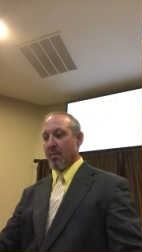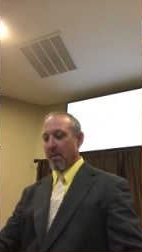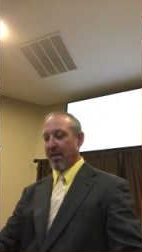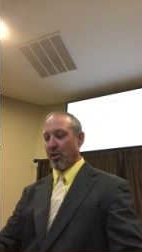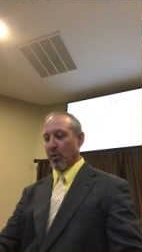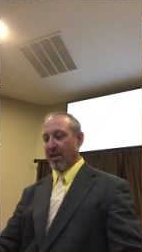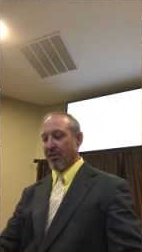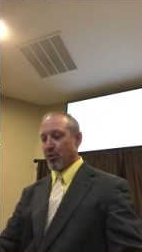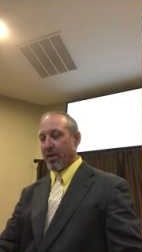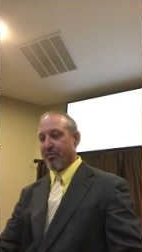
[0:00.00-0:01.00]
Matthew
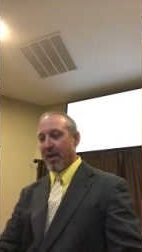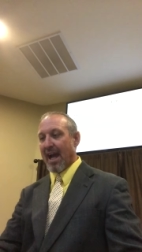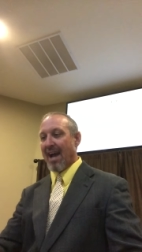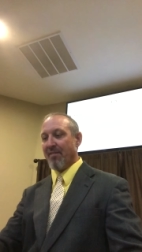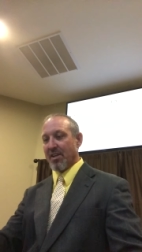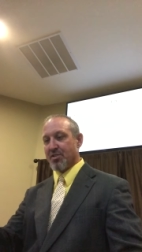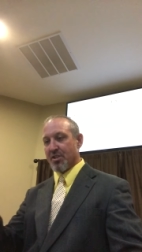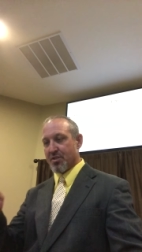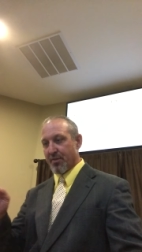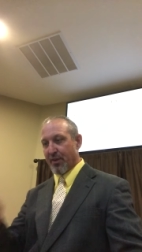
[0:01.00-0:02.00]
11 25, this
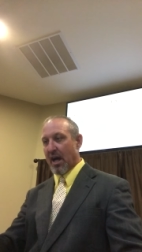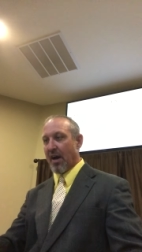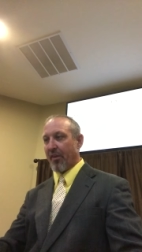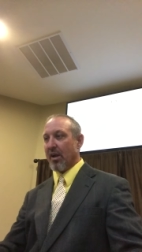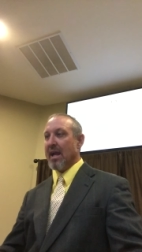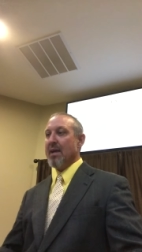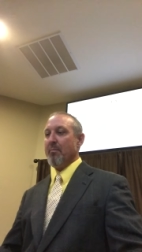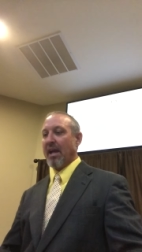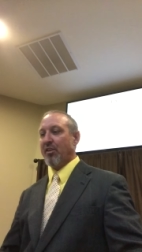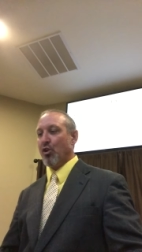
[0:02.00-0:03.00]
is the Father.
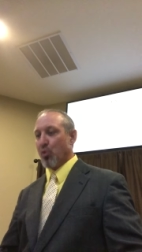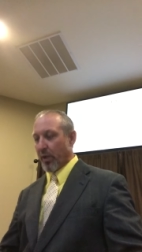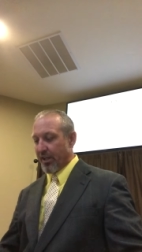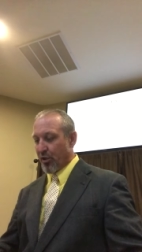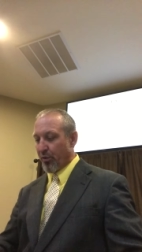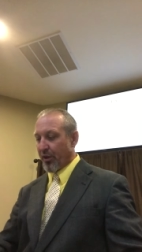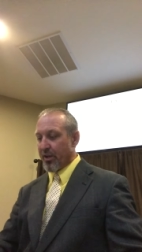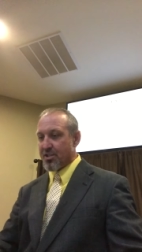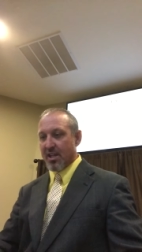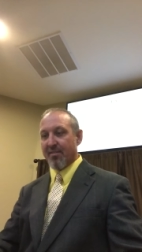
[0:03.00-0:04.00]
Matthew 22
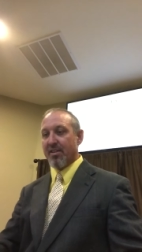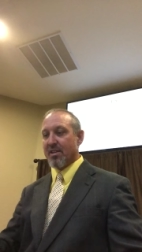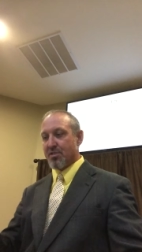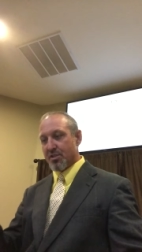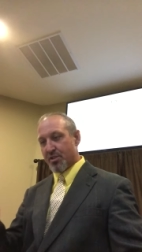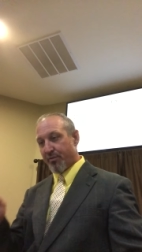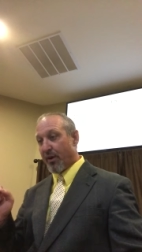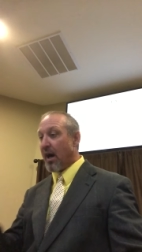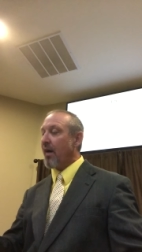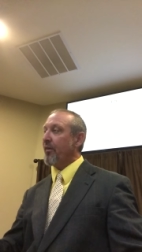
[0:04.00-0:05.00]
37, this is the
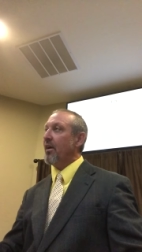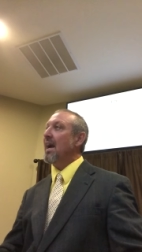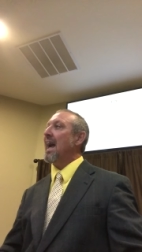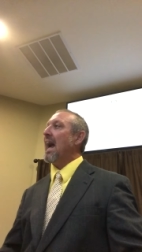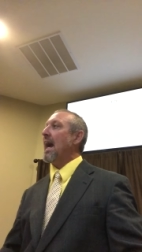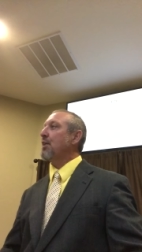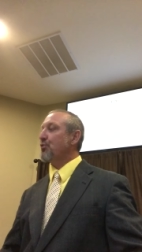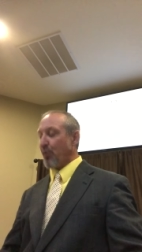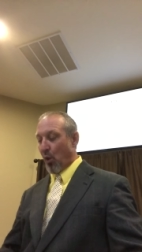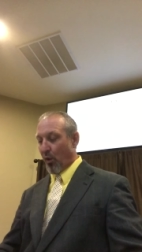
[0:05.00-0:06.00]
Father.
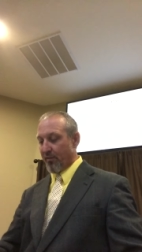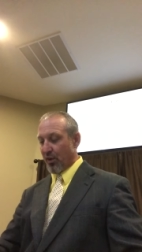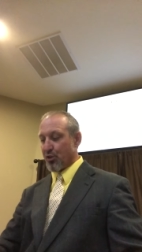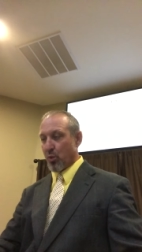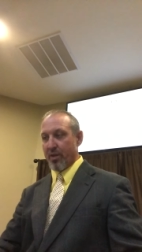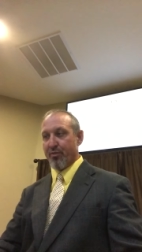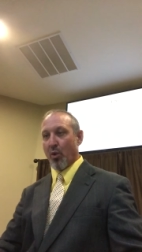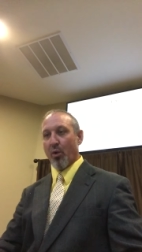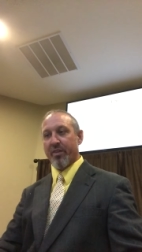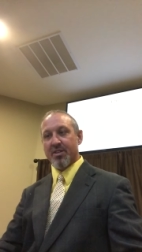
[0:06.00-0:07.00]
Acts 4 and verse
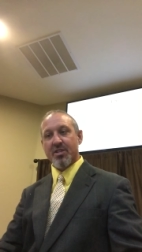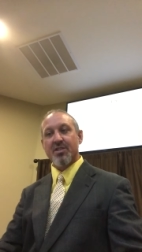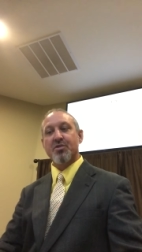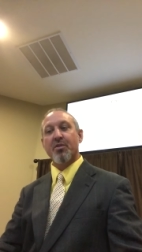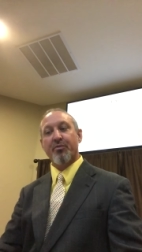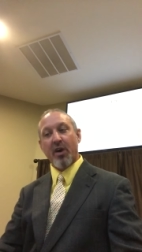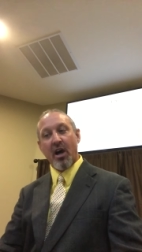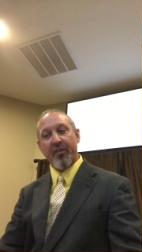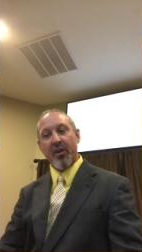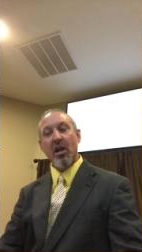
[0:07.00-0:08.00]
24, this is the
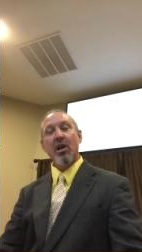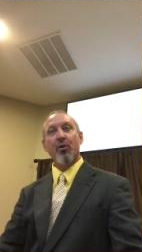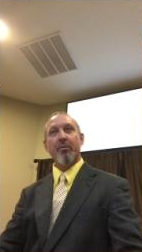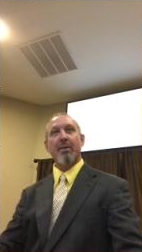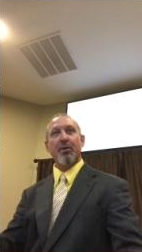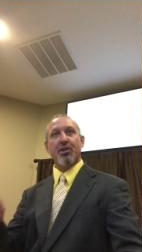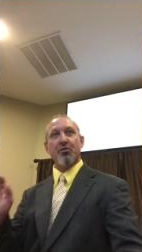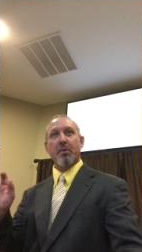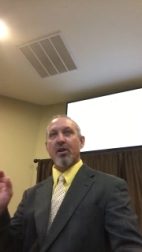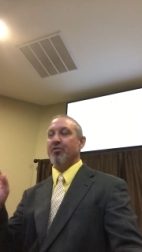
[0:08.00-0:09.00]
Father. Remember,
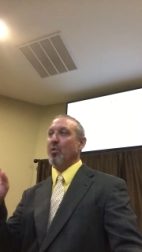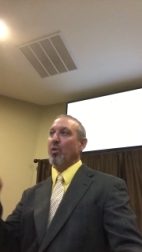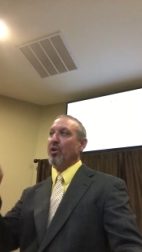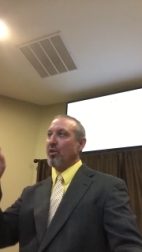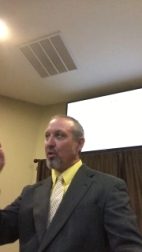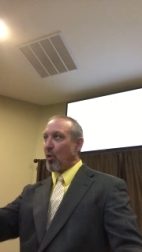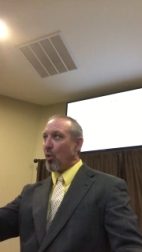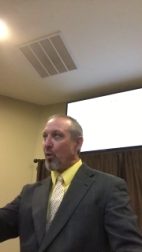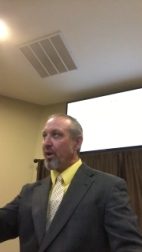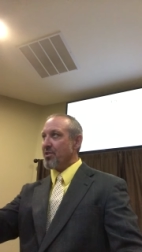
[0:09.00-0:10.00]
just because the word
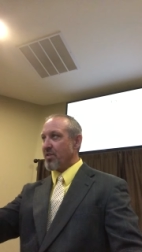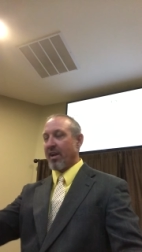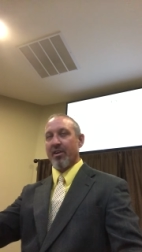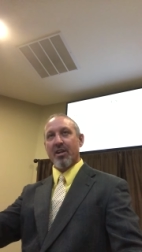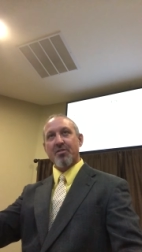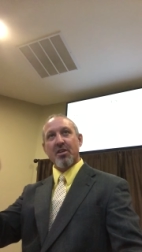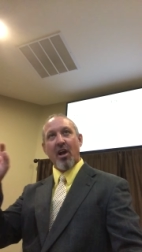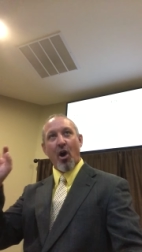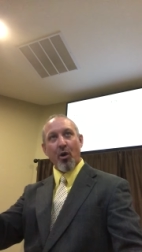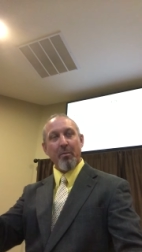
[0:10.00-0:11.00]
Lord is there
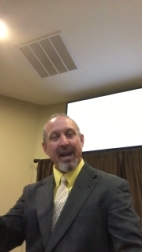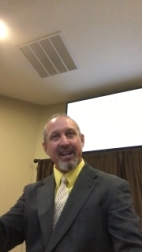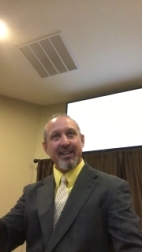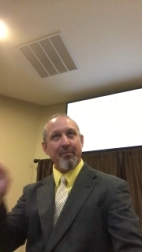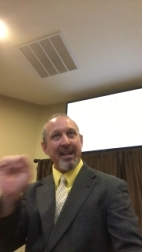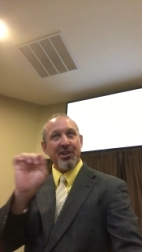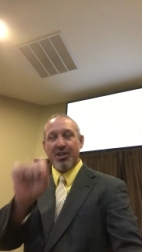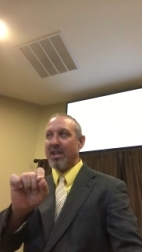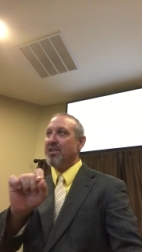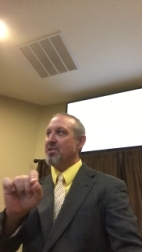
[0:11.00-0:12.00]
doesn't automatically mean
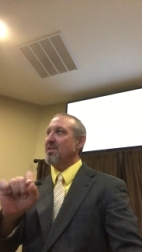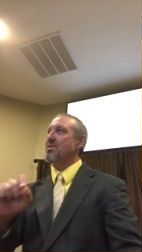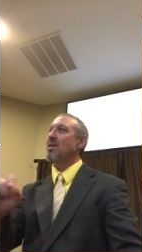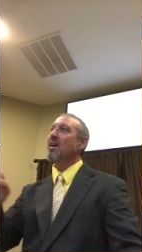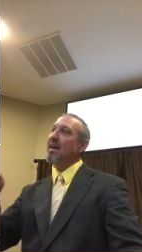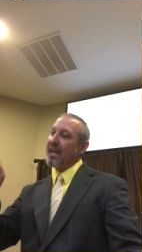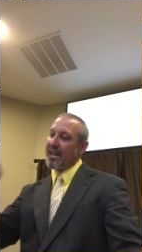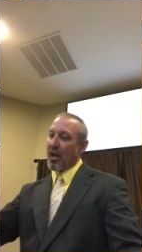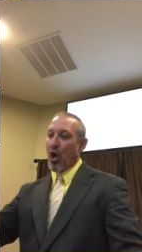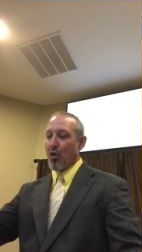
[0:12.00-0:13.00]
Jesus,
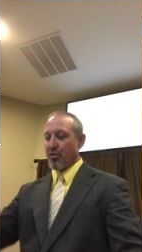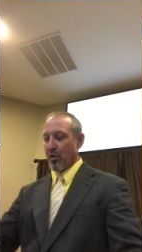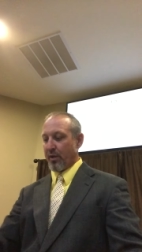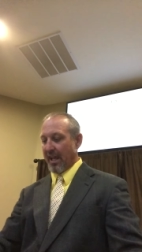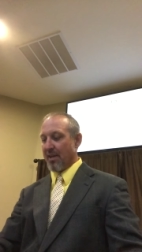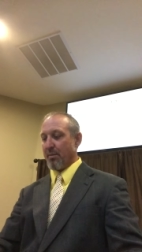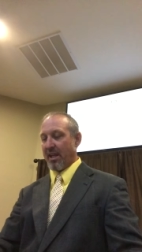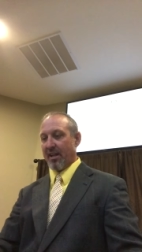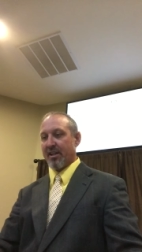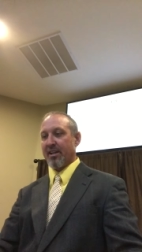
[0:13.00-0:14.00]
it also can
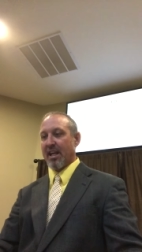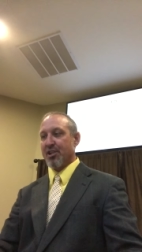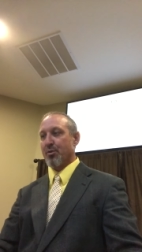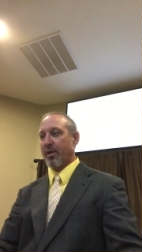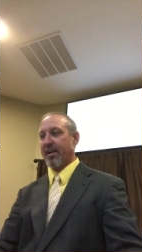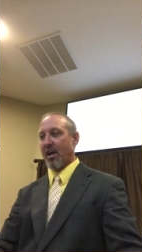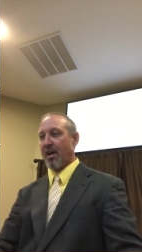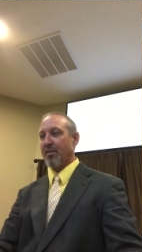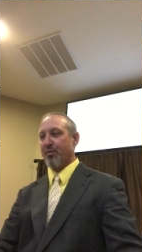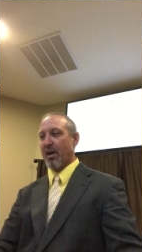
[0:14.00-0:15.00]
mean contextually
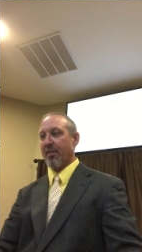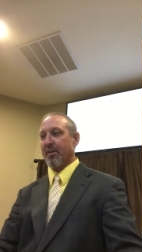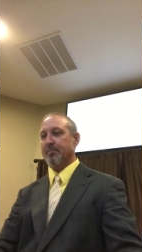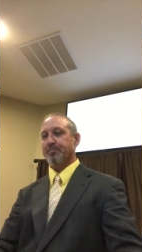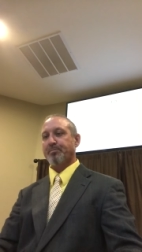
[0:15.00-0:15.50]
God the Father.